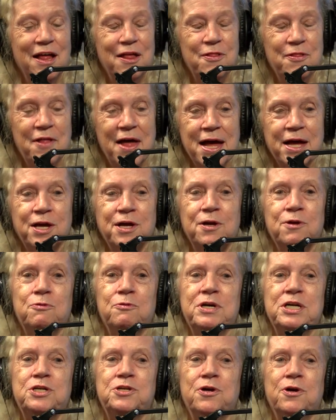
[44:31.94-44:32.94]
They can
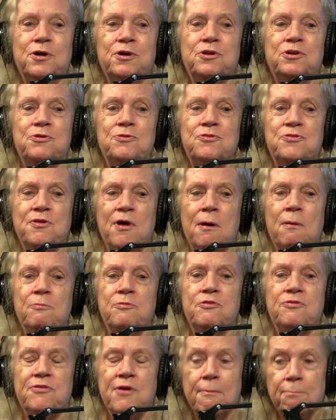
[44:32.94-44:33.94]
return to some
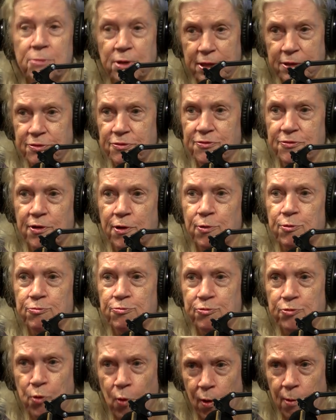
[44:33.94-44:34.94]
semblance
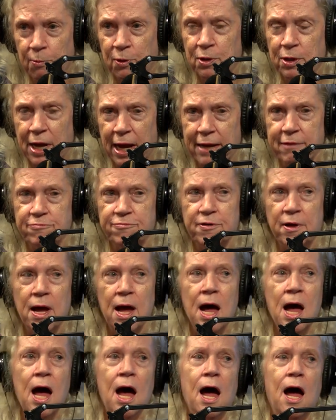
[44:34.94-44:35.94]
of normal life.
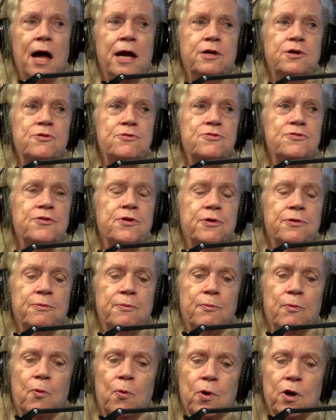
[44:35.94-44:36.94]
I used
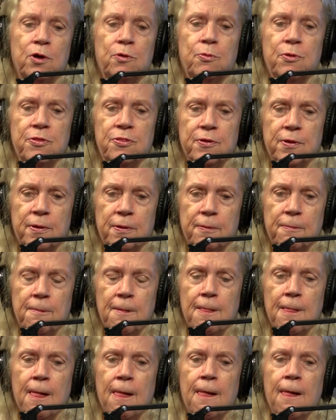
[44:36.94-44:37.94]
to work with a
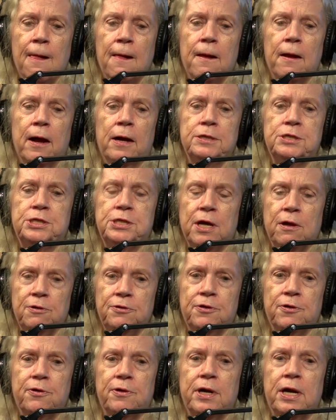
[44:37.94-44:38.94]
a
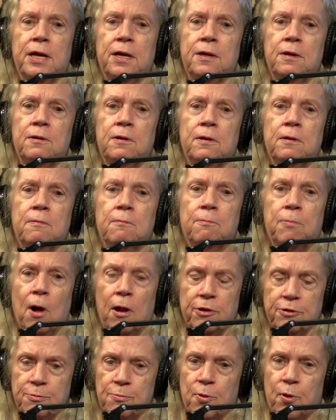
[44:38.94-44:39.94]
shelter in
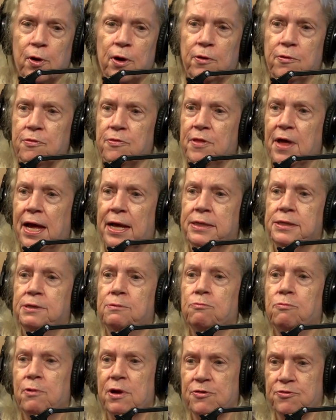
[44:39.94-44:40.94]
Baltimore that
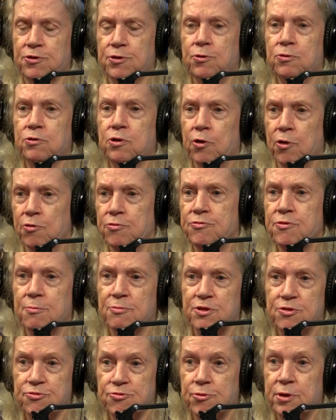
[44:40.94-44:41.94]
rescued girls from
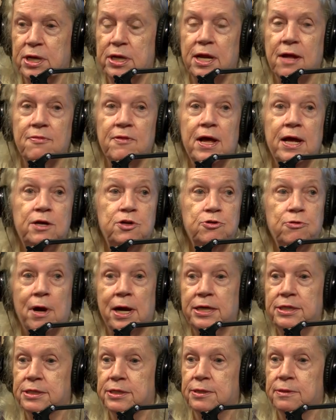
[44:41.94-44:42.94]
the street and then
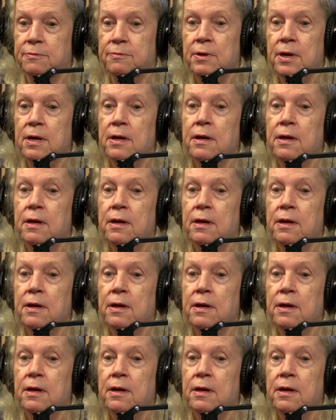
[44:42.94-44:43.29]
tried to